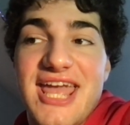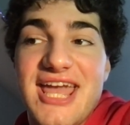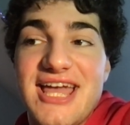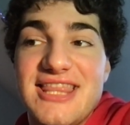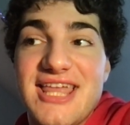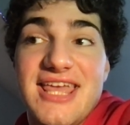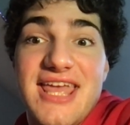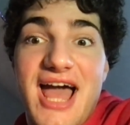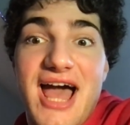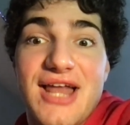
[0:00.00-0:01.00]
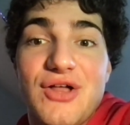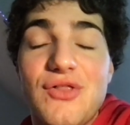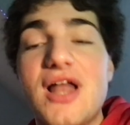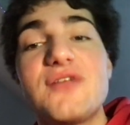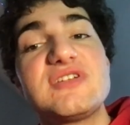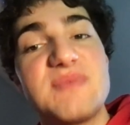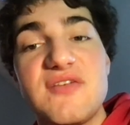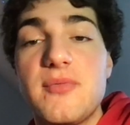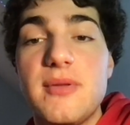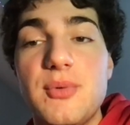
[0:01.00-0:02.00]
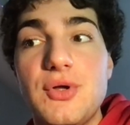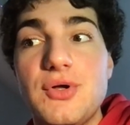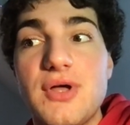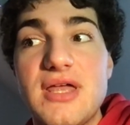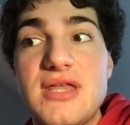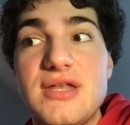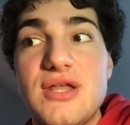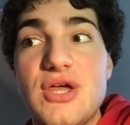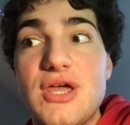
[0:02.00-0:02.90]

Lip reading: and that he had a lot of respect for people in